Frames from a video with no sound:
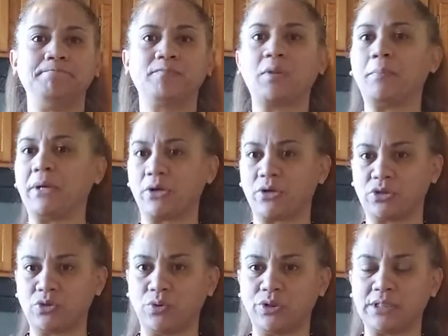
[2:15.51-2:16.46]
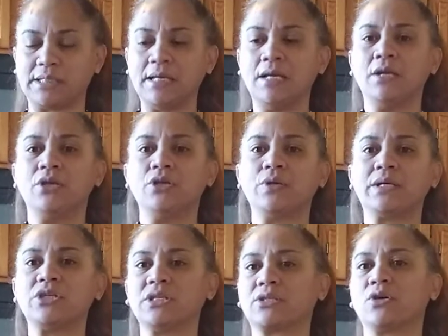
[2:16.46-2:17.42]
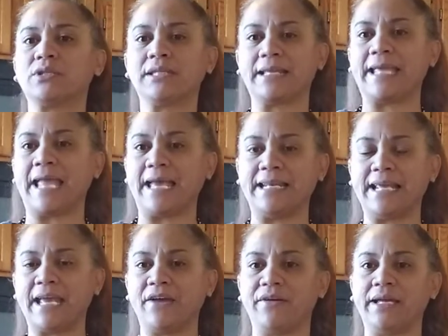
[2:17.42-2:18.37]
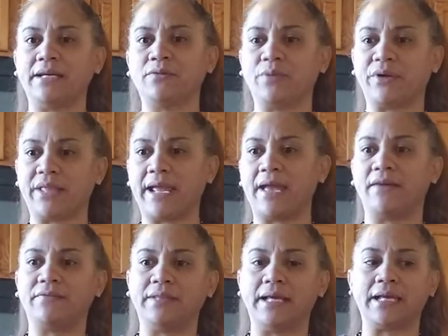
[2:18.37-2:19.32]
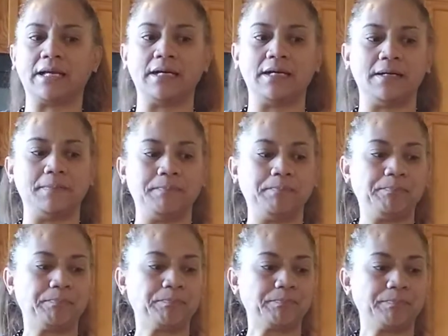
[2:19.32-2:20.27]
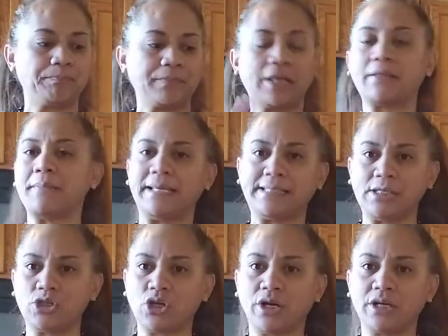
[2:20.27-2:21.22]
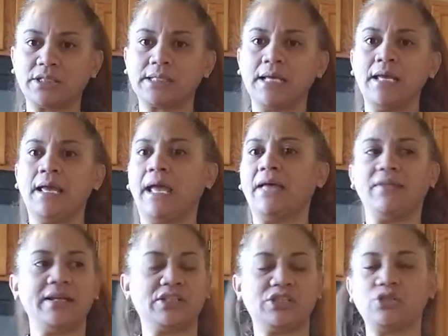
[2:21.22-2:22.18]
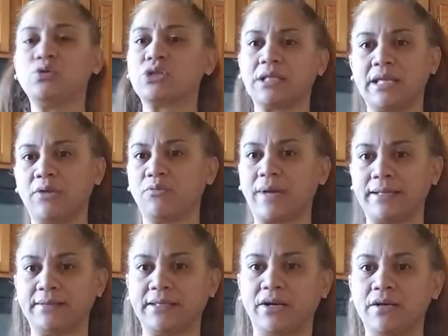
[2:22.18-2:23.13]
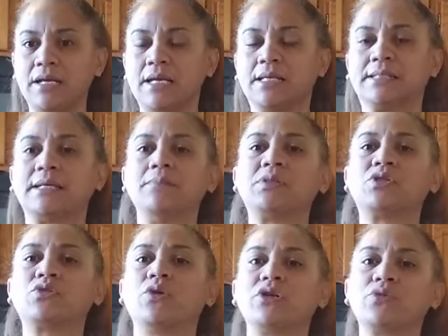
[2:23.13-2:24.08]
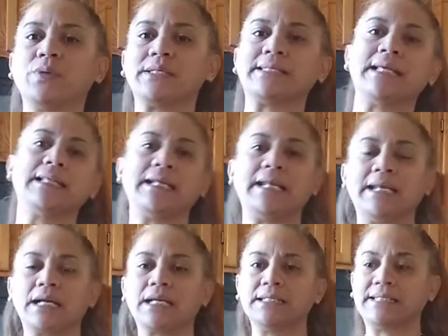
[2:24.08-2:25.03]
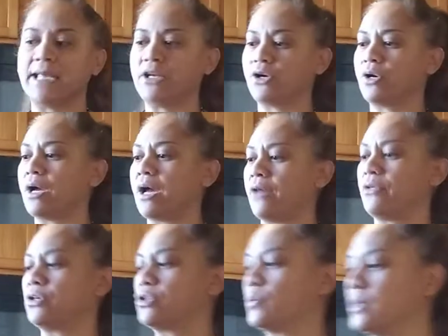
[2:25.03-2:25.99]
the bigger stores. You can just go to the canning area where they have like the mason jars, and it's usually right there. Some stores will sell it in a container, others